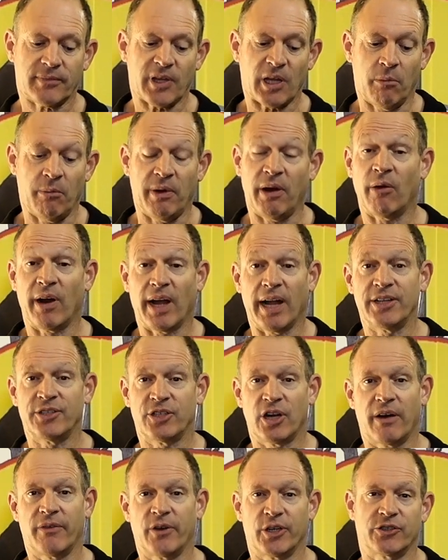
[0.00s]

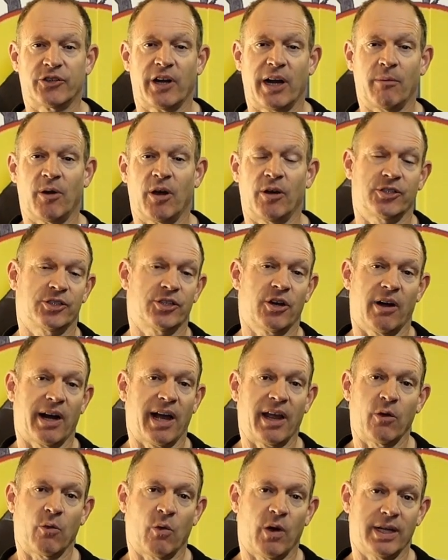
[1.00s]
mirage over extreme long shot.
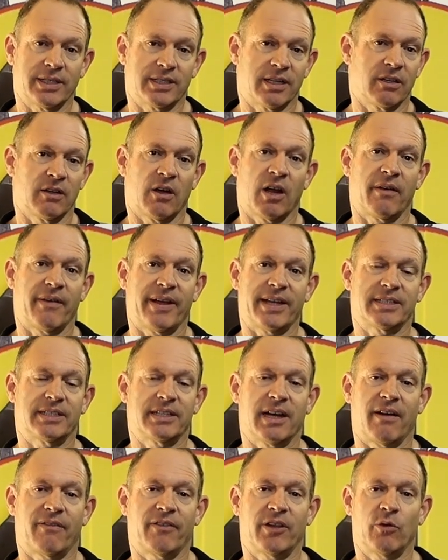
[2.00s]
Otherwise, a lot of our
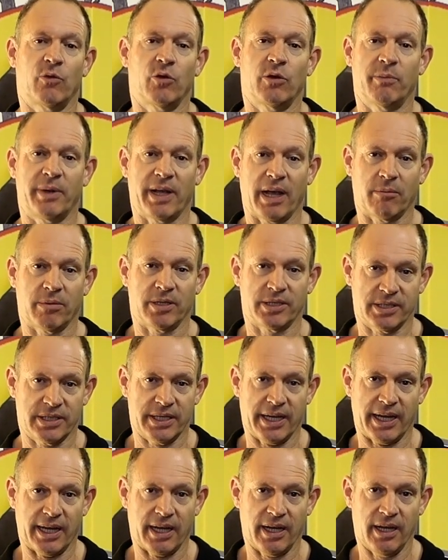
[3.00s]
stuff you wouldn't be able to
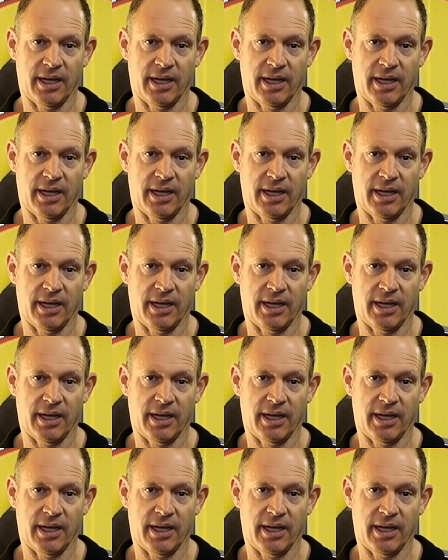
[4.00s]
see.